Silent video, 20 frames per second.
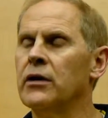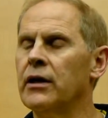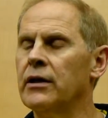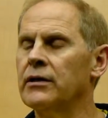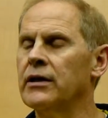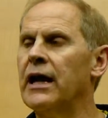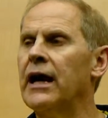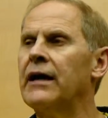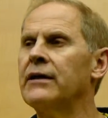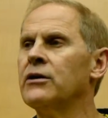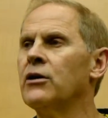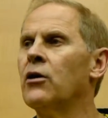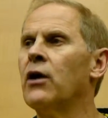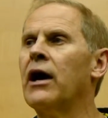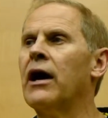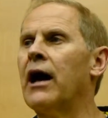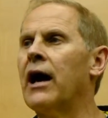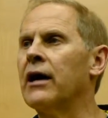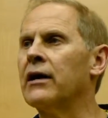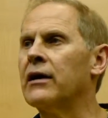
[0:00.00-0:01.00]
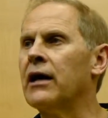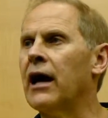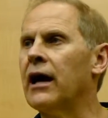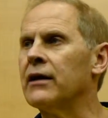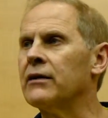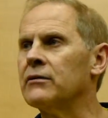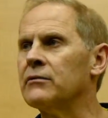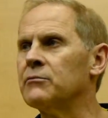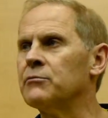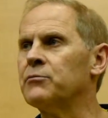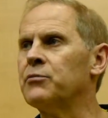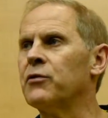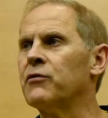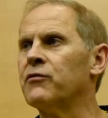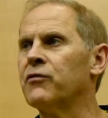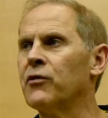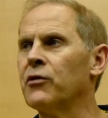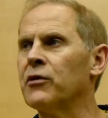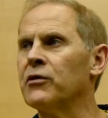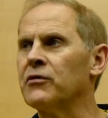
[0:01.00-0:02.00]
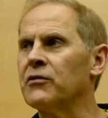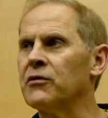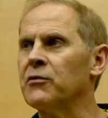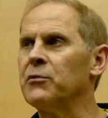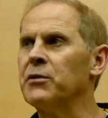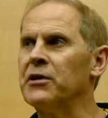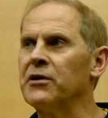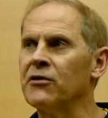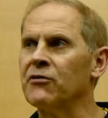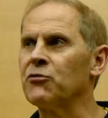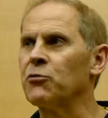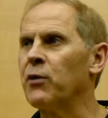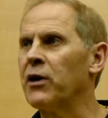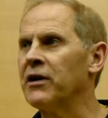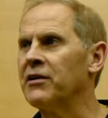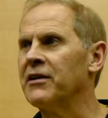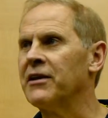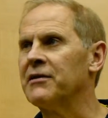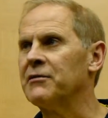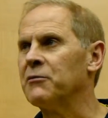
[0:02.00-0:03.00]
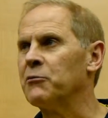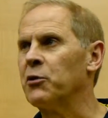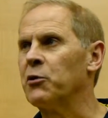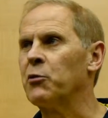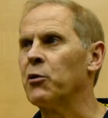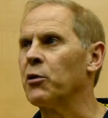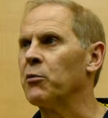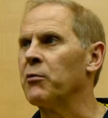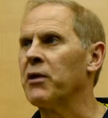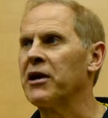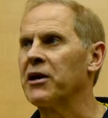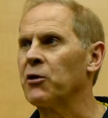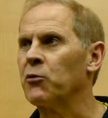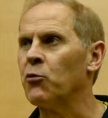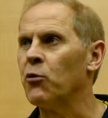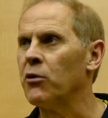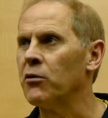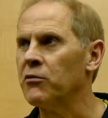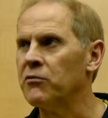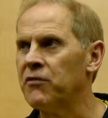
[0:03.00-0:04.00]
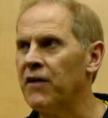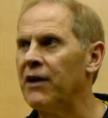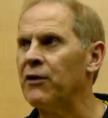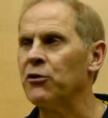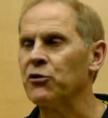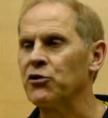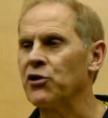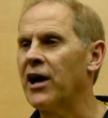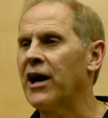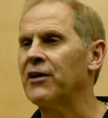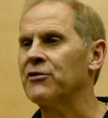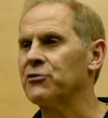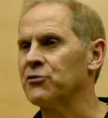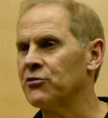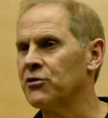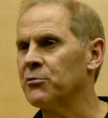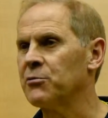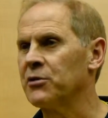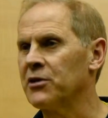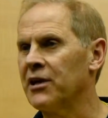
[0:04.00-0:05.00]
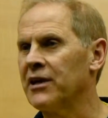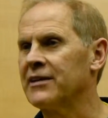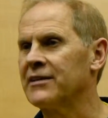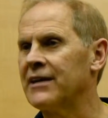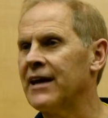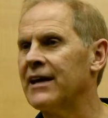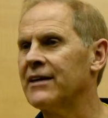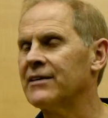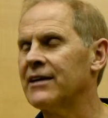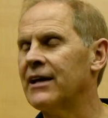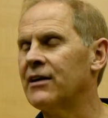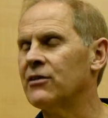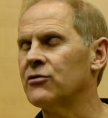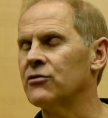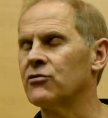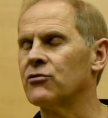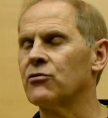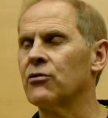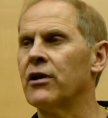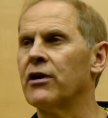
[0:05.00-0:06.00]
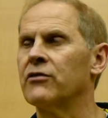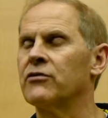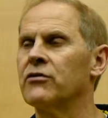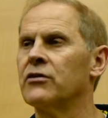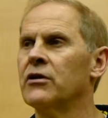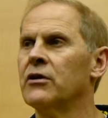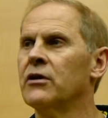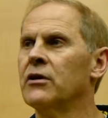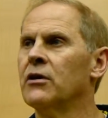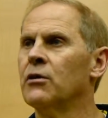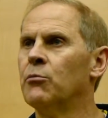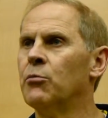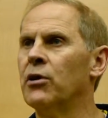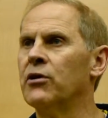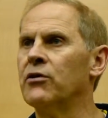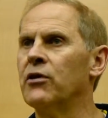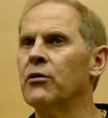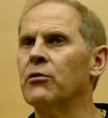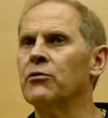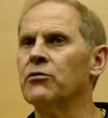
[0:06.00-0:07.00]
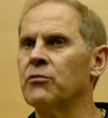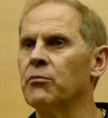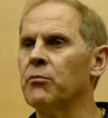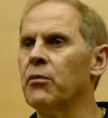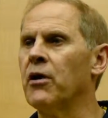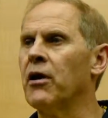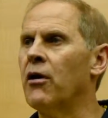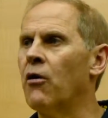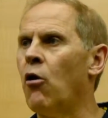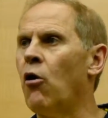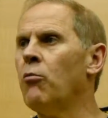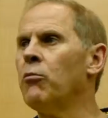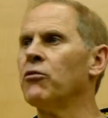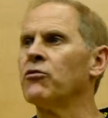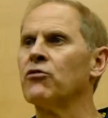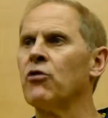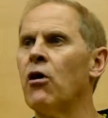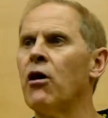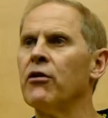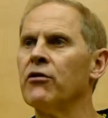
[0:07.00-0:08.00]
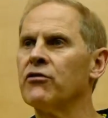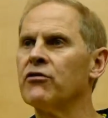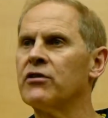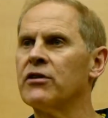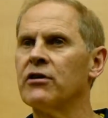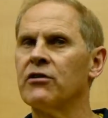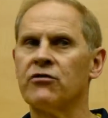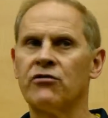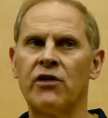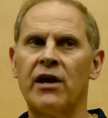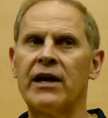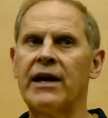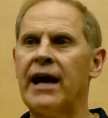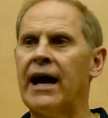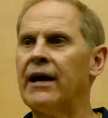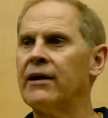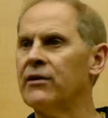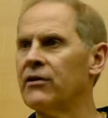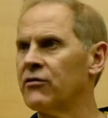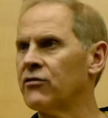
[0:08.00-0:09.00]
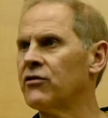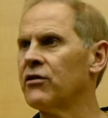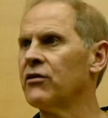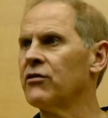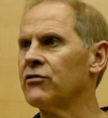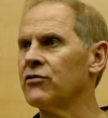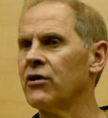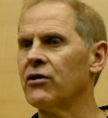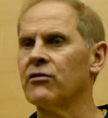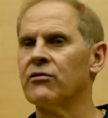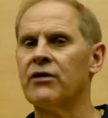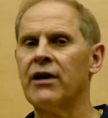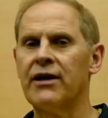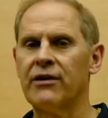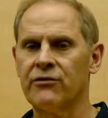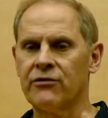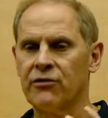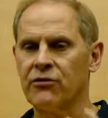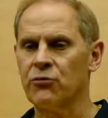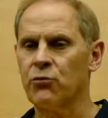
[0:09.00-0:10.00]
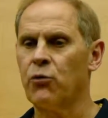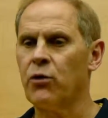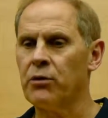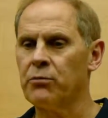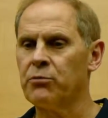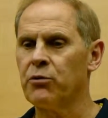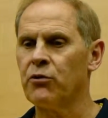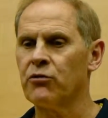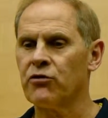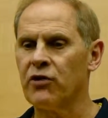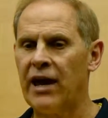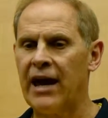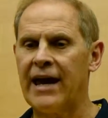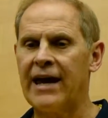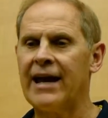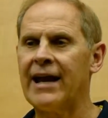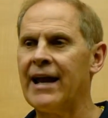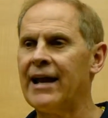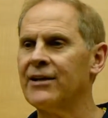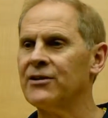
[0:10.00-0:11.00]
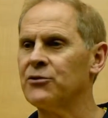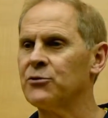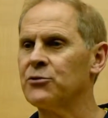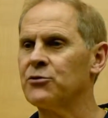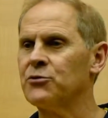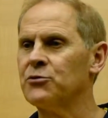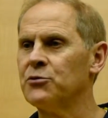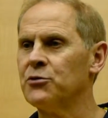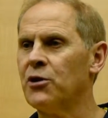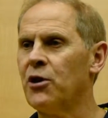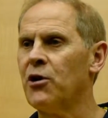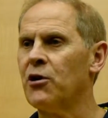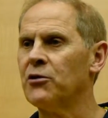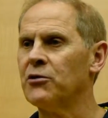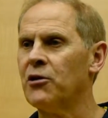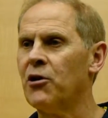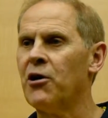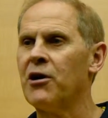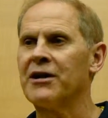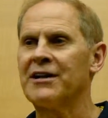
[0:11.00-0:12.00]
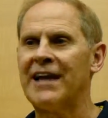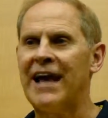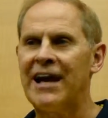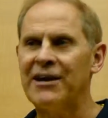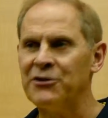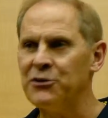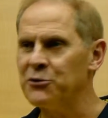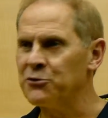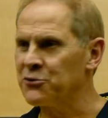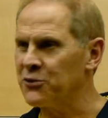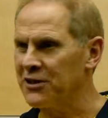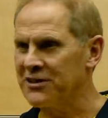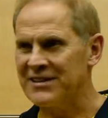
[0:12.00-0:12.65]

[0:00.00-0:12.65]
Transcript: Yeah. You know, I prefer it to be this way than we weren't making foul shots or something like that down the stretch. But there was almost all the steals they got in the steals the other day. It's just one person hanging on to it too long, not using the